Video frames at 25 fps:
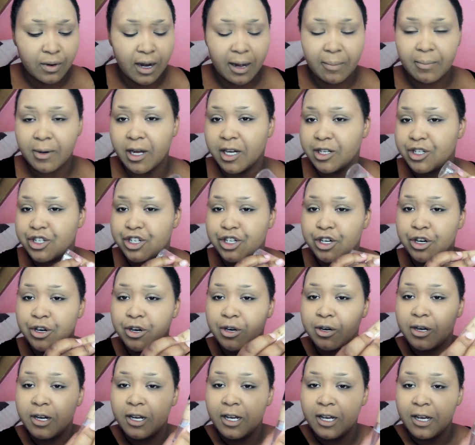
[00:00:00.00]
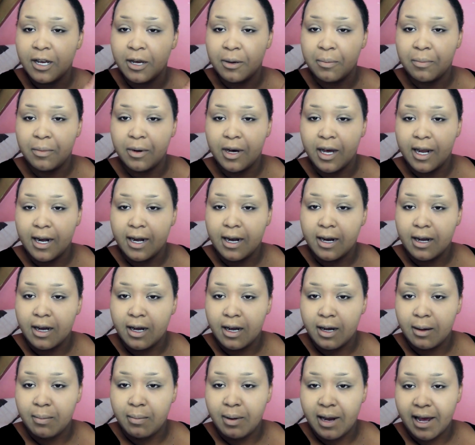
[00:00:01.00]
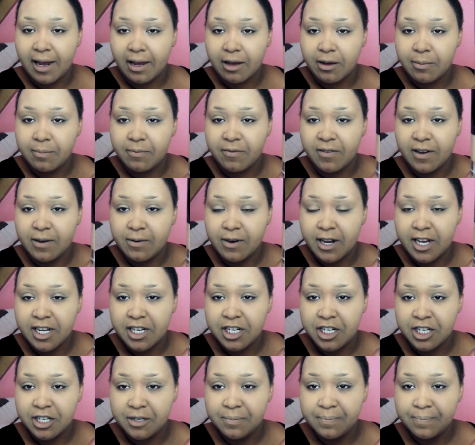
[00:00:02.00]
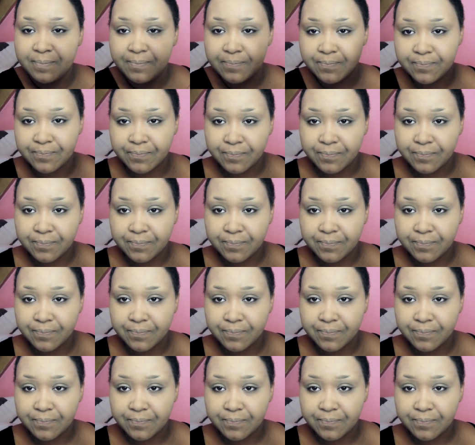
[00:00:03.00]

I'm not sure, but uh, Black Up foundation.